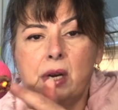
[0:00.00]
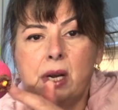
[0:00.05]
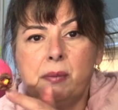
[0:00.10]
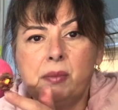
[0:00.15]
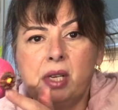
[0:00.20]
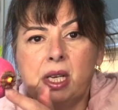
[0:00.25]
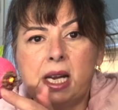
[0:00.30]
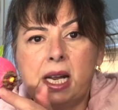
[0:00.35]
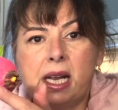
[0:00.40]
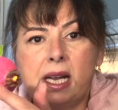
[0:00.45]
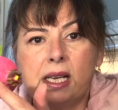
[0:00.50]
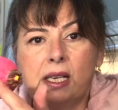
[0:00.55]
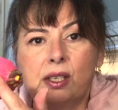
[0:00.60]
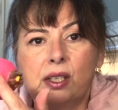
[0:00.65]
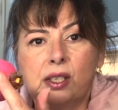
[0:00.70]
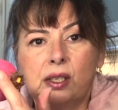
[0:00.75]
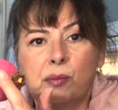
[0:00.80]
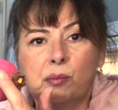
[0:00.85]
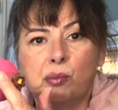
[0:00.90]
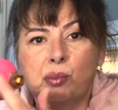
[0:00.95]
I'm gonna add
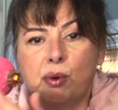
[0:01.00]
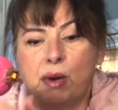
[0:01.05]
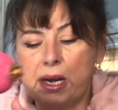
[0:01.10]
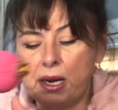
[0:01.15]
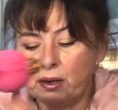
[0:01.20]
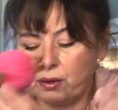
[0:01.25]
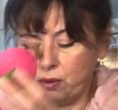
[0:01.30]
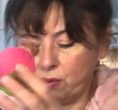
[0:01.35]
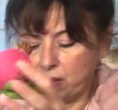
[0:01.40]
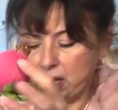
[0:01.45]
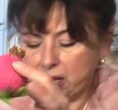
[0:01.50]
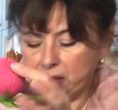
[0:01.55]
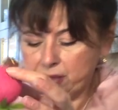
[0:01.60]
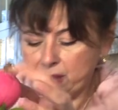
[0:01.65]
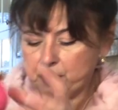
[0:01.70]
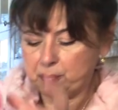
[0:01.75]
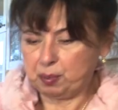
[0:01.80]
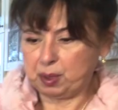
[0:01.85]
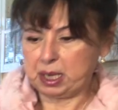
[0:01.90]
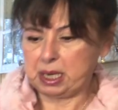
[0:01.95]
some brown around
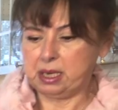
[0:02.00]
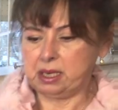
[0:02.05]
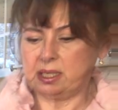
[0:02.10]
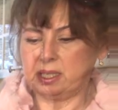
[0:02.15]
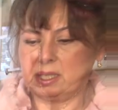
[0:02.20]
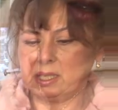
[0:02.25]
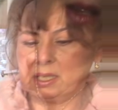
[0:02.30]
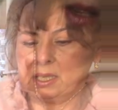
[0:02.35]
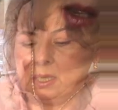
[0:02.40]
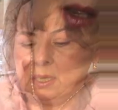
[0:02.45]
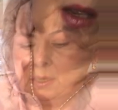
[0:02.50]
the base.